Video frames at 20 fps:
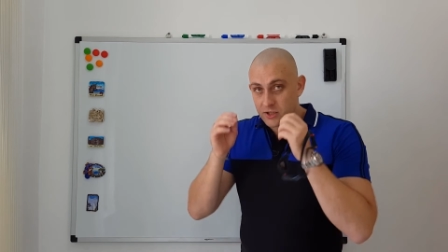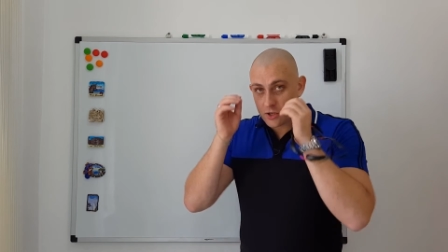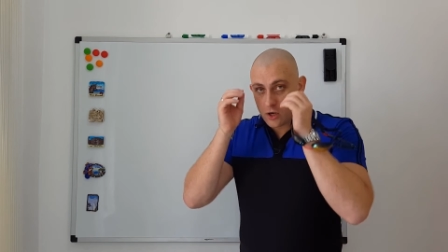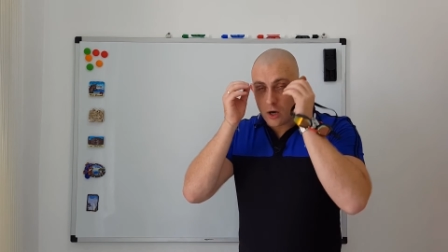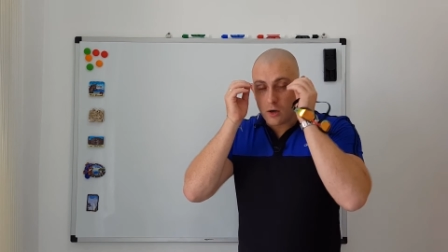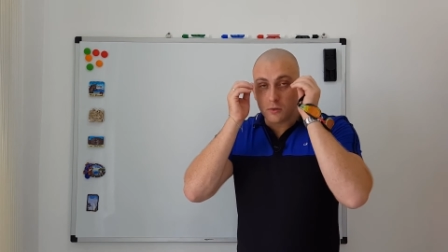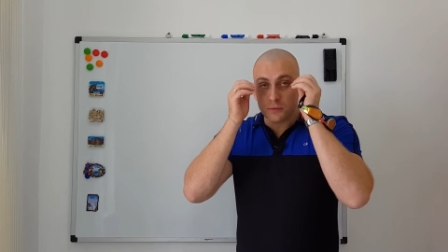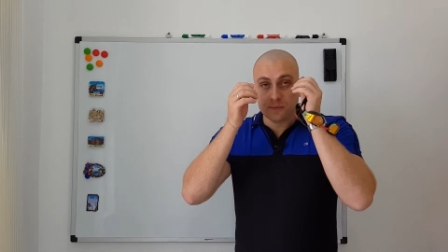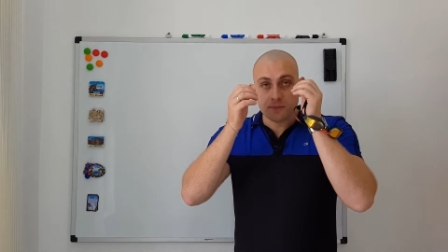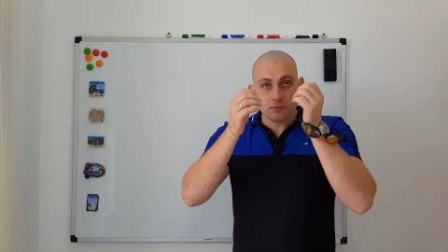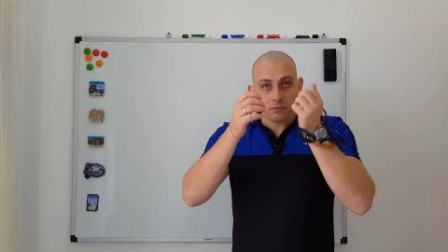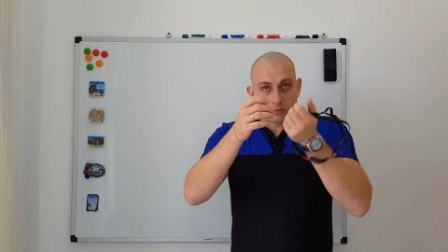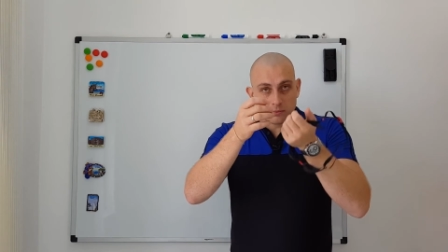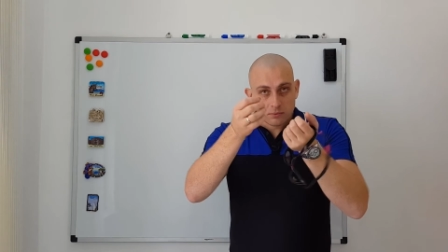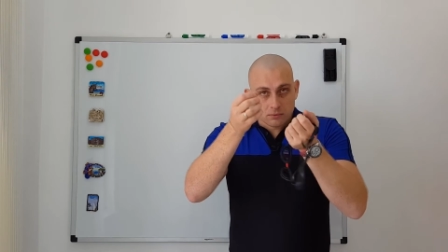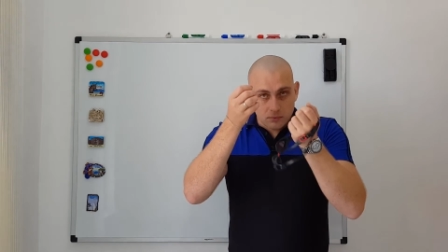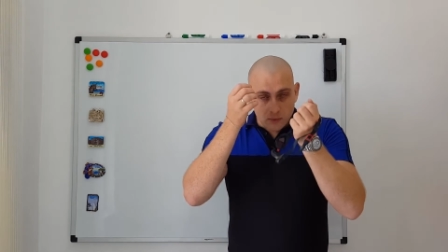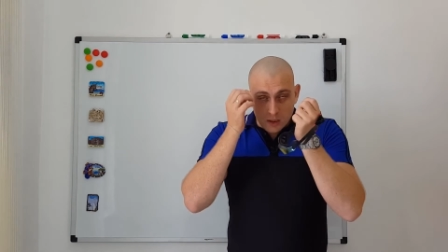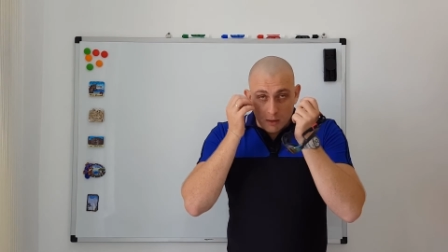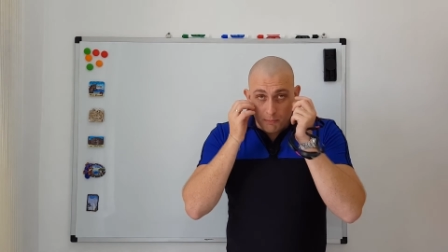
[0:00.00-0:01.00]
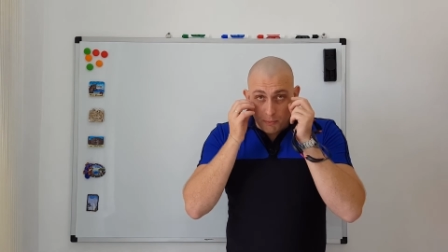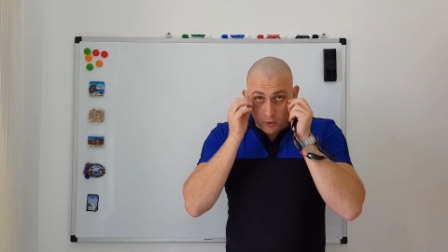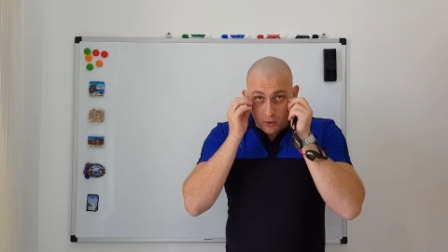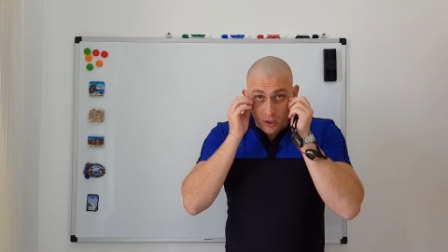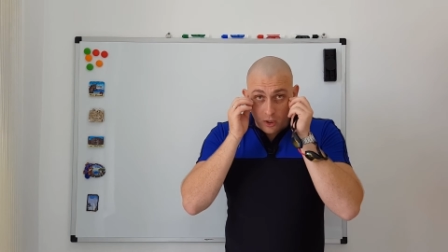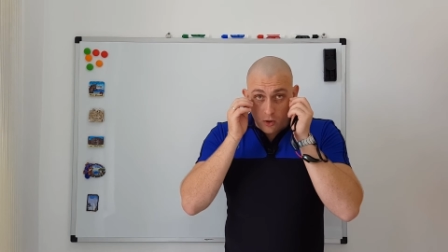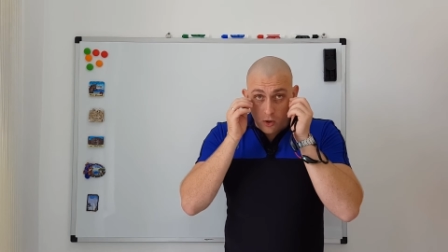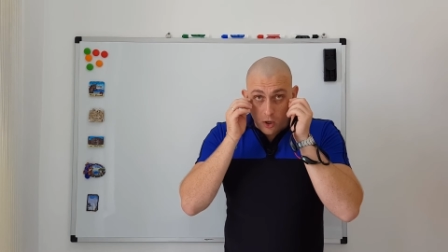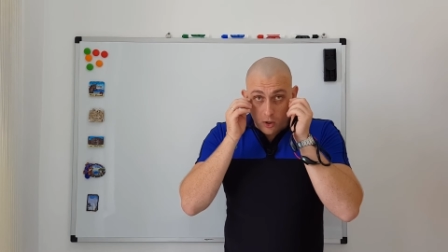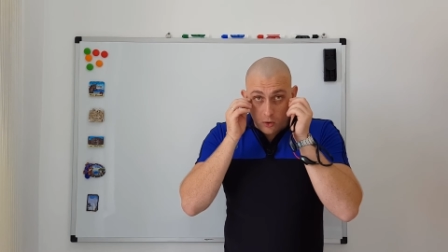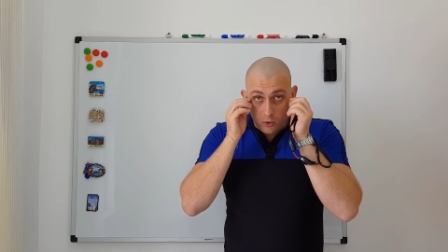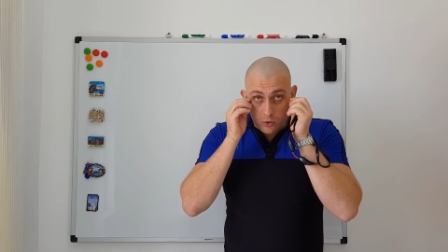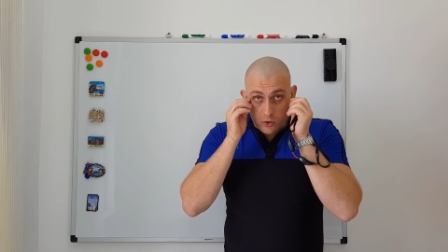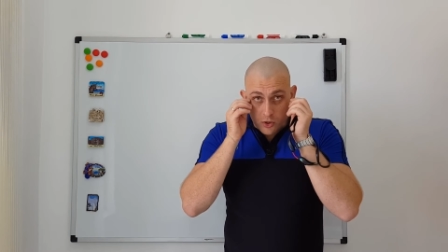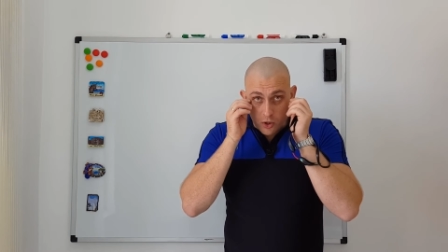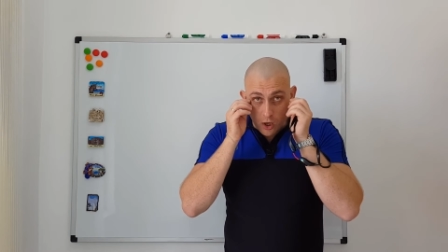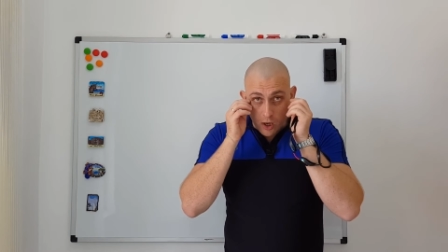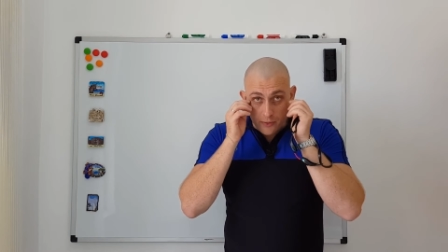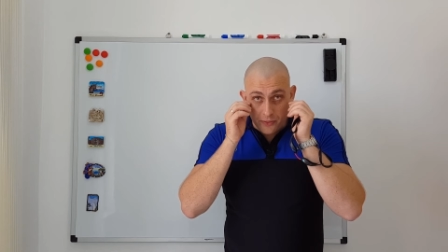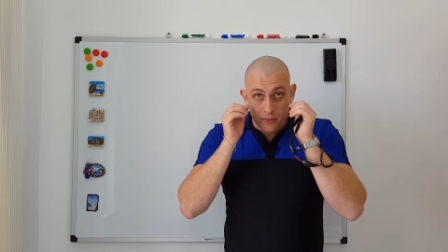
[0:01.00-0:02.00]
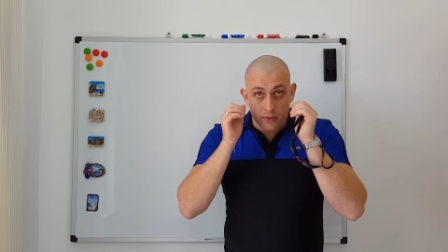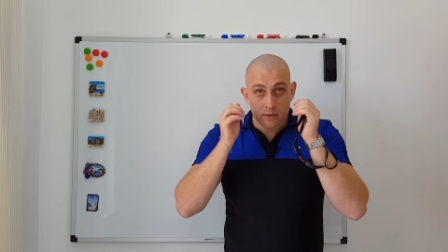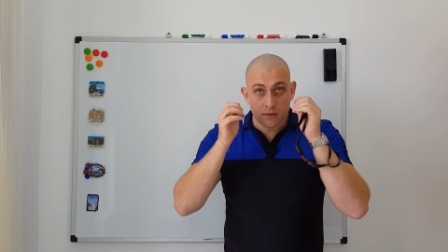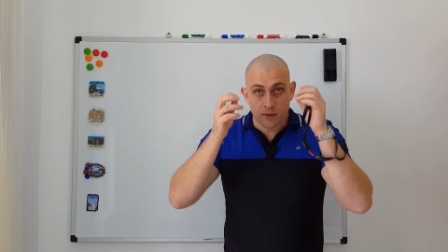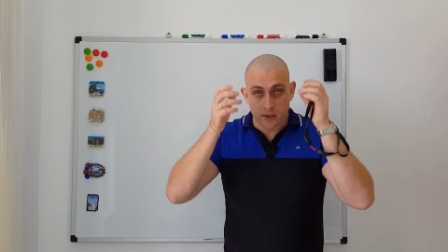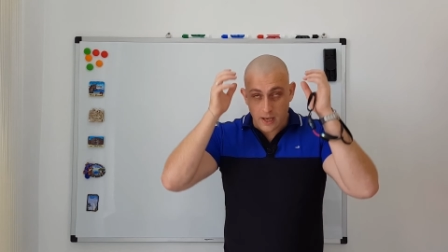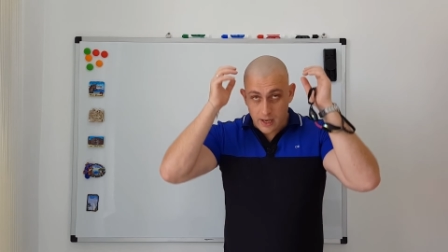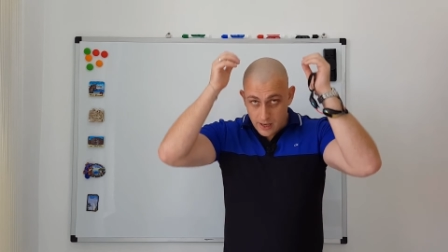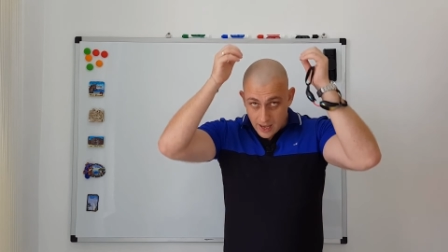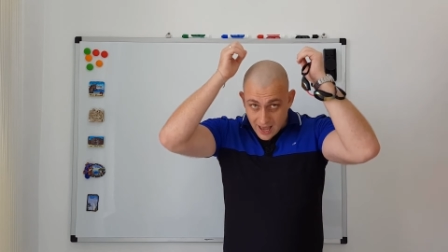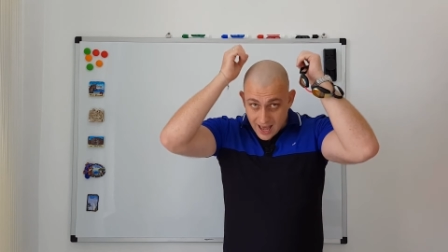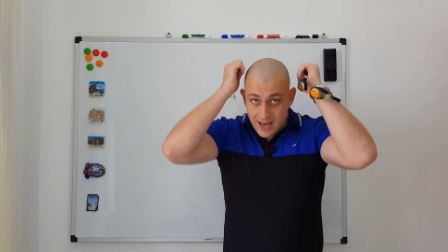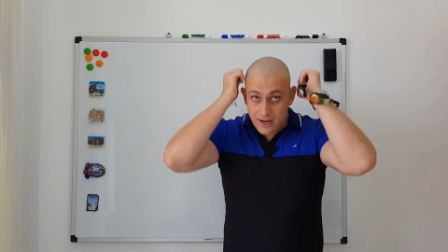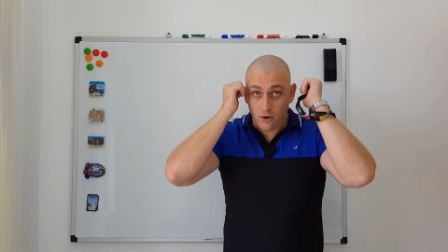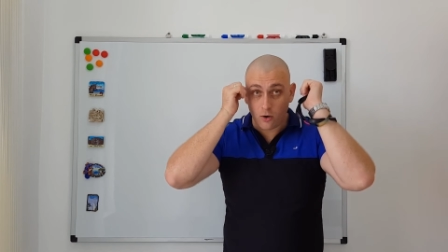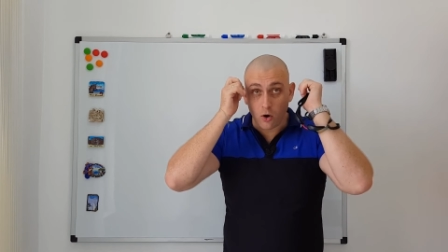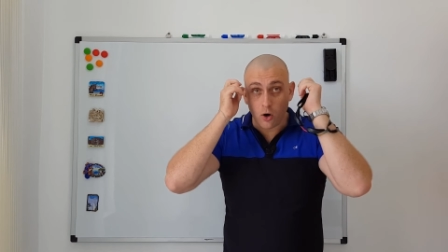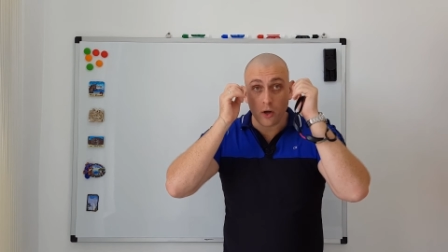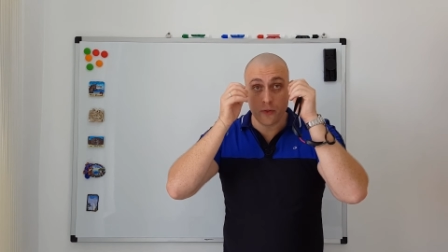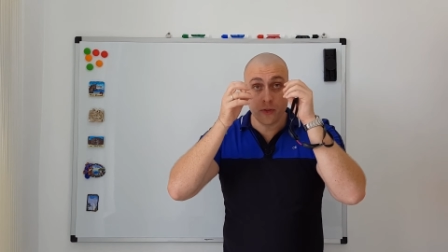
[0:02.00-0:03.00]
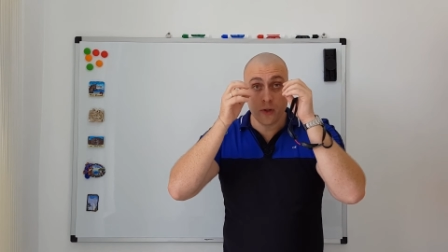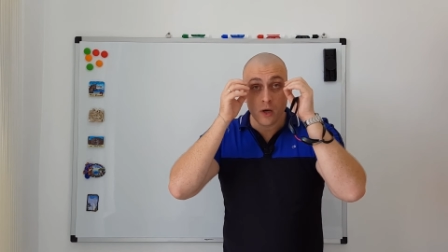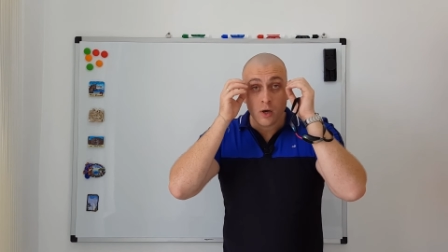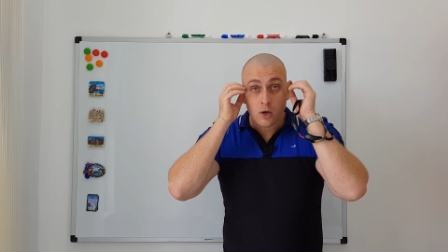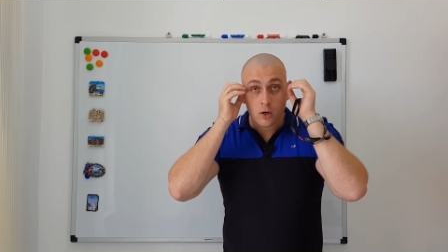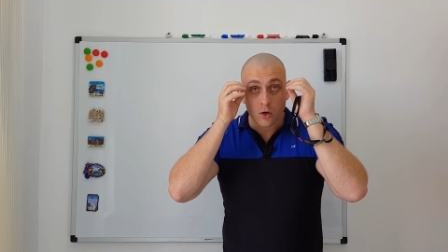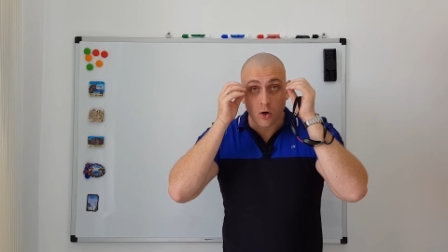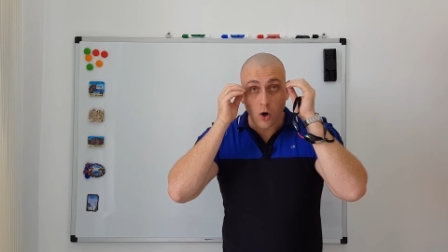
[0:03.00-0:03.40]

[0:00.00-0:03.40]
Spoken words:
So put the goggles on, your hat on,